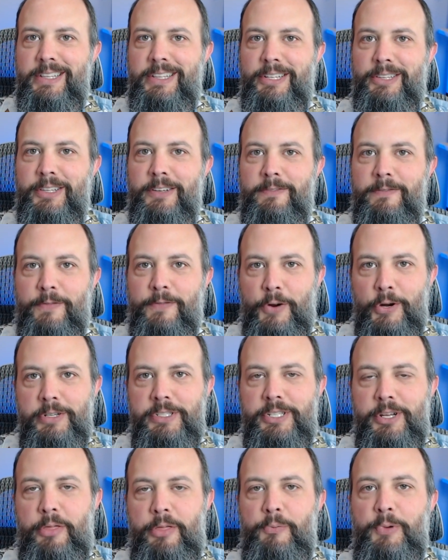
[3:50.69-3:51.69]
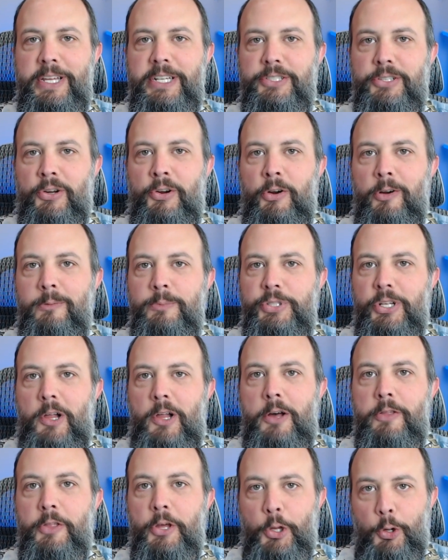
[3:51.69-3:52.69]
that the first three terms
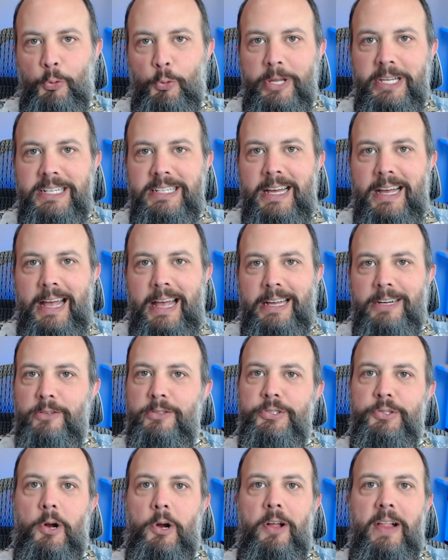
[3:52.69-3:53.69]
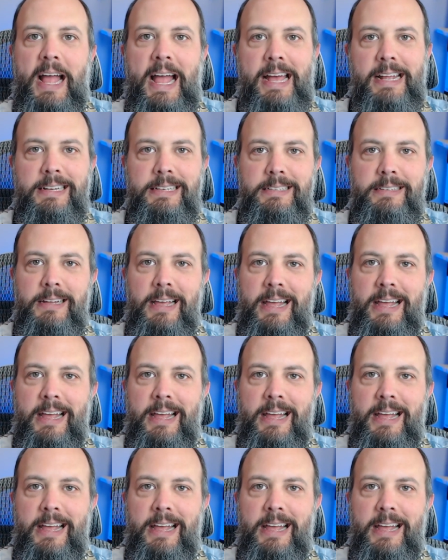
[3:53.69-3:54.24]
along the green diagonals are all added,